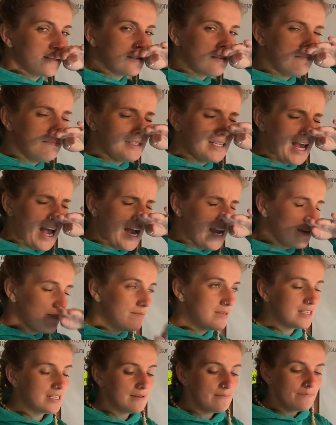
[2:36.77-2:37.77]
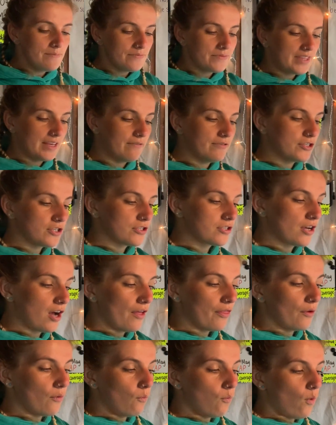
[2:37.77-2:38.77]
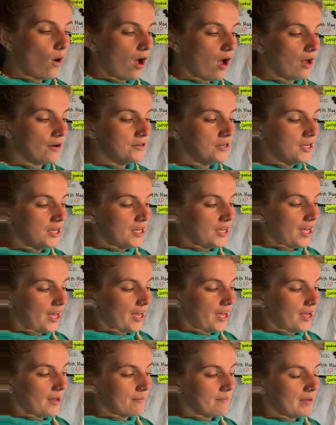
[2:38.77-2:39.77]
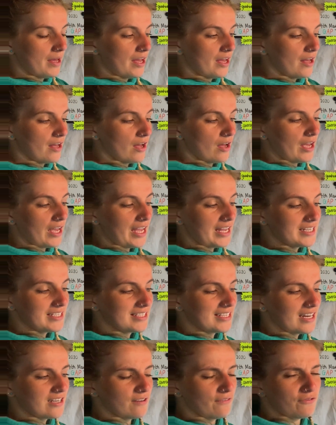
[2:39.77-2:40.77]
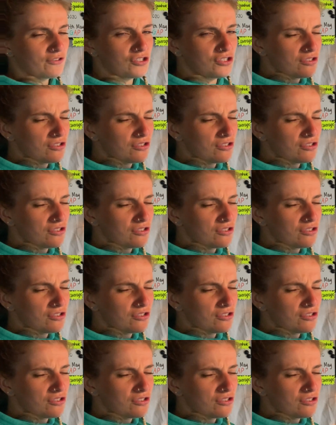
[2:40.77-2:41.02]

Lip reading: Sometimes they've just got the one instead of